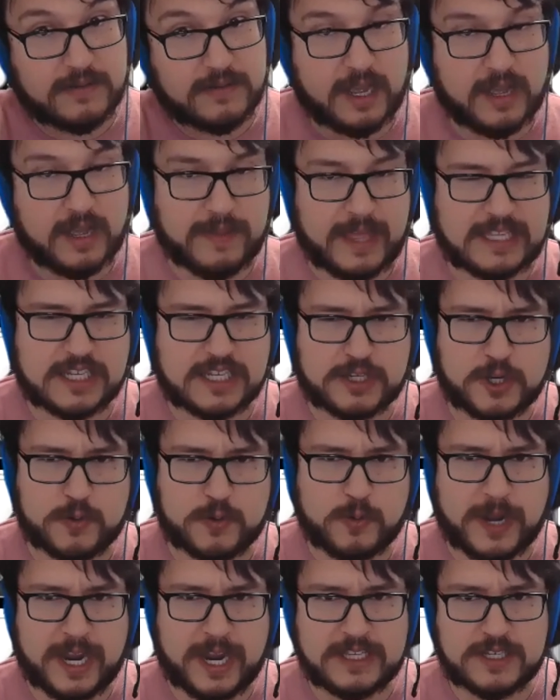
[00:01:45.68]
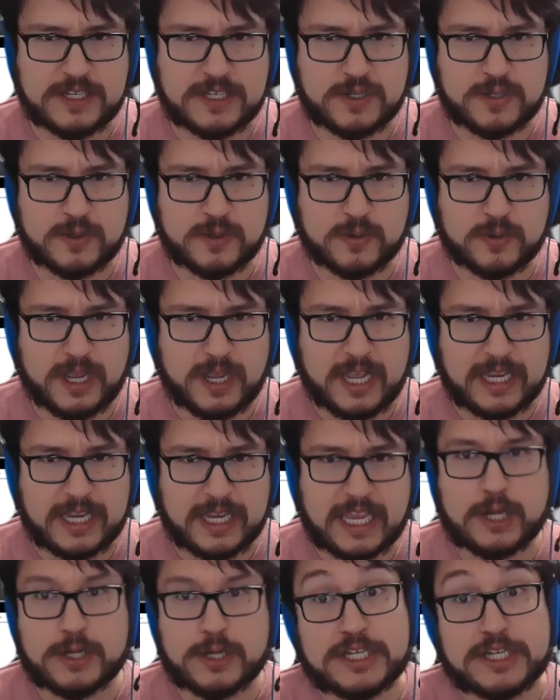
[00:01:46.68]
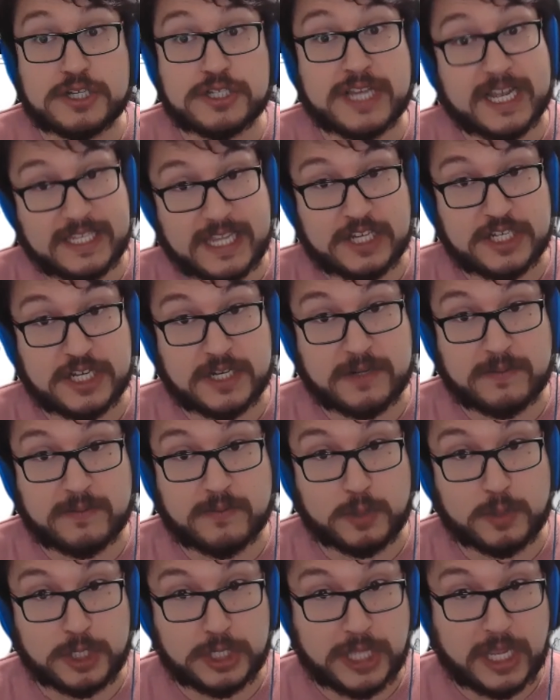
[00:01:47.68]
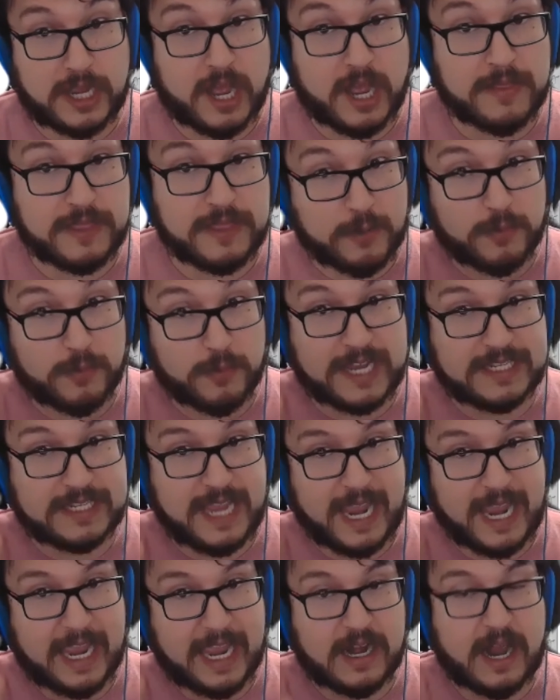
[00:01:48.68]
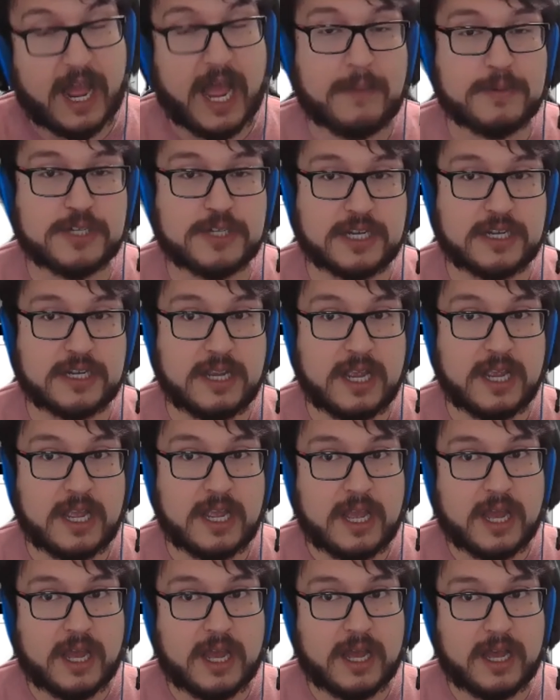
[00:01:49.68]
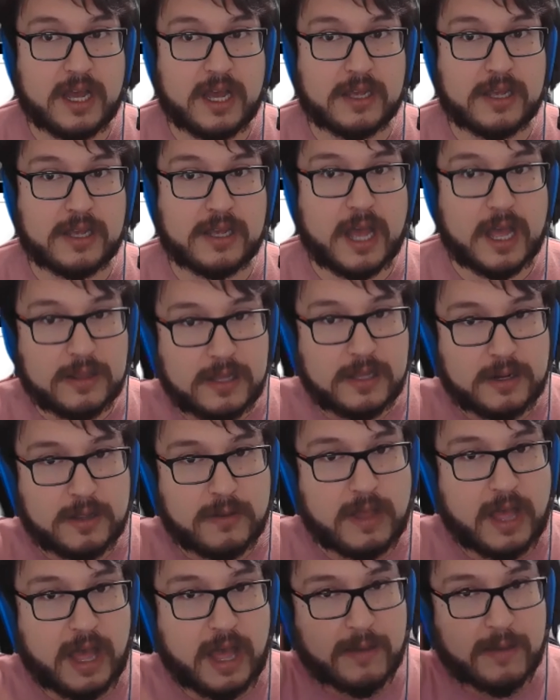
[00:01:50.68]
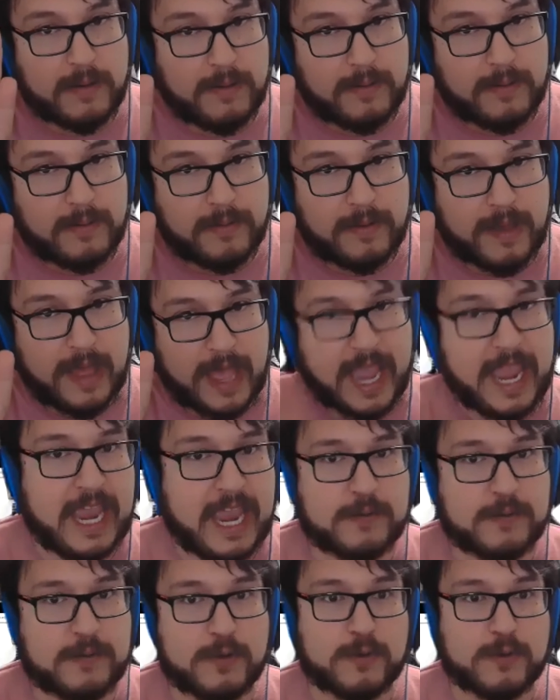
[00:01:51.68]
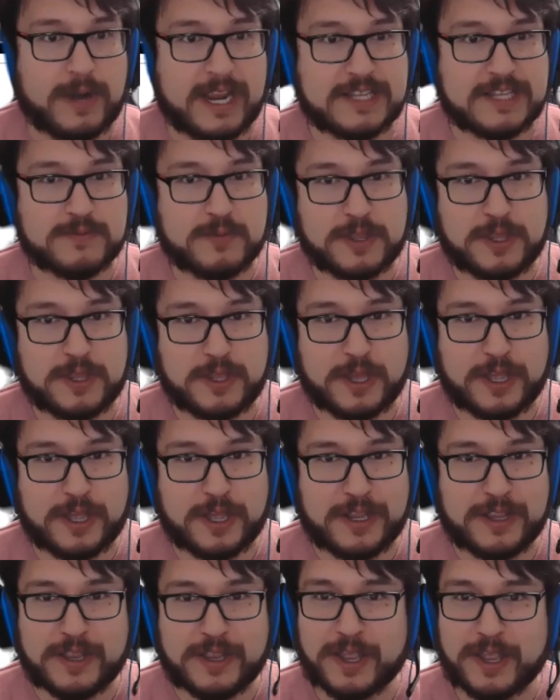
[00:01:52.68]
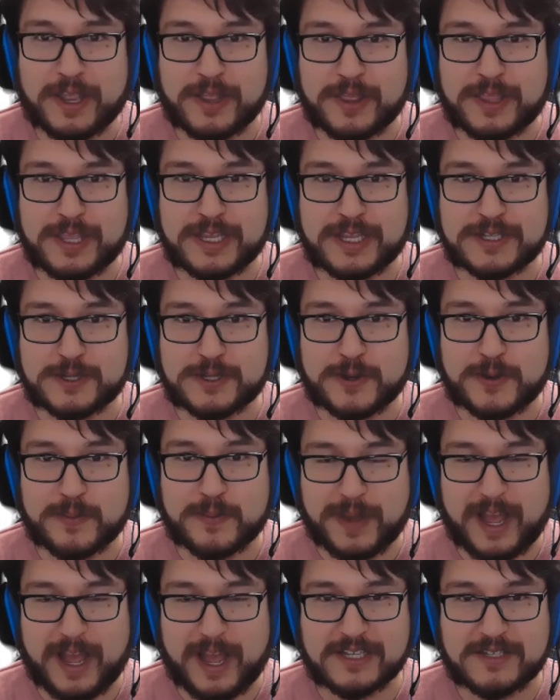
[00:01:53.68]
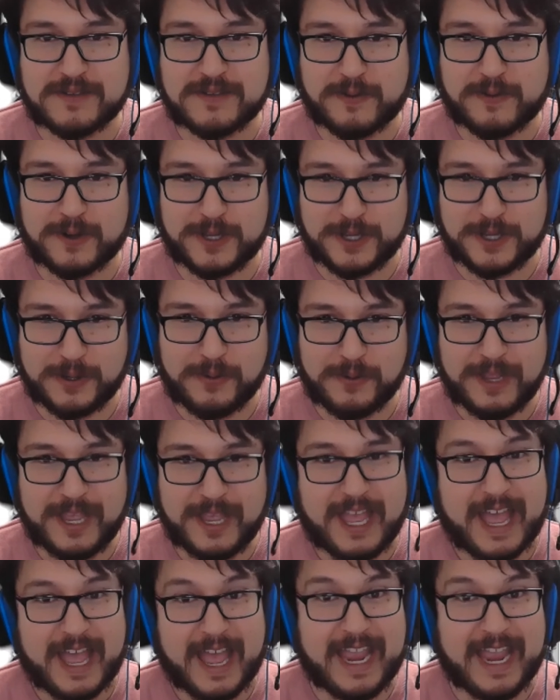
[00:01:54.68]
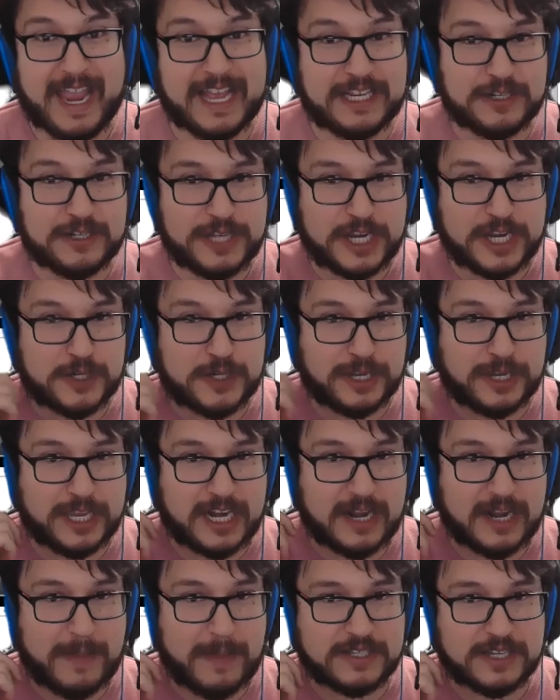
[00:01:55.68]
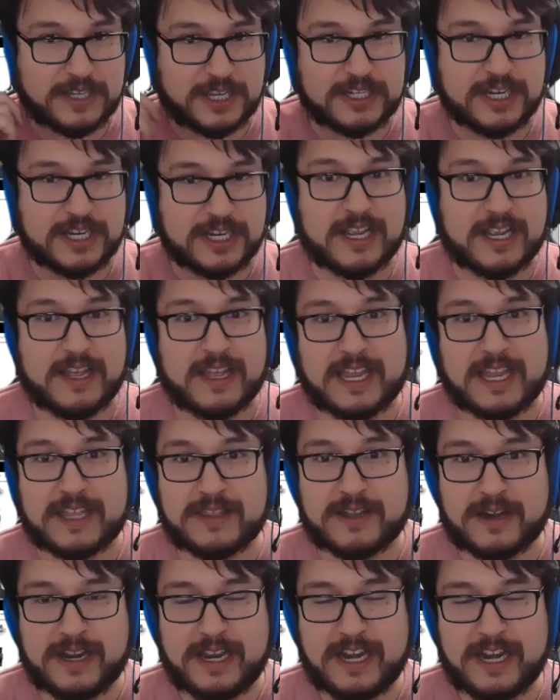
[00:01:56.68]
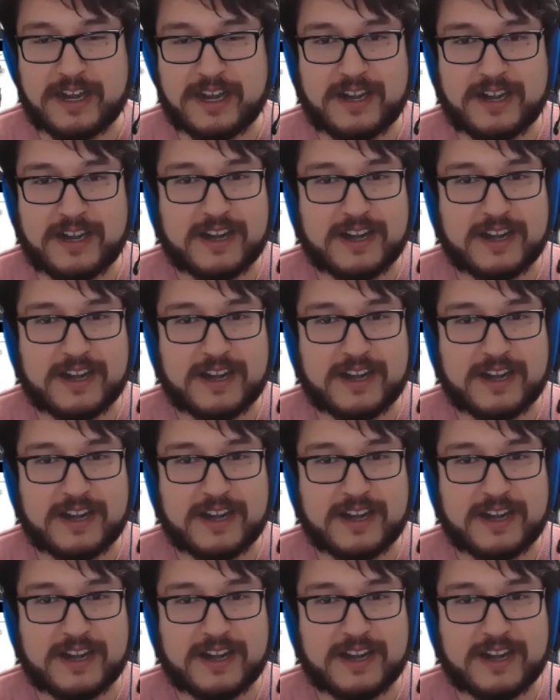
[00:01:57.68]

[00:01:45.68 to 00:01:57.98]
That's a good way to get your teacher's attention. When you click on the Raise Hand option, a little hand will raise within the Zoom box for you, and your teacher will get a message in their ear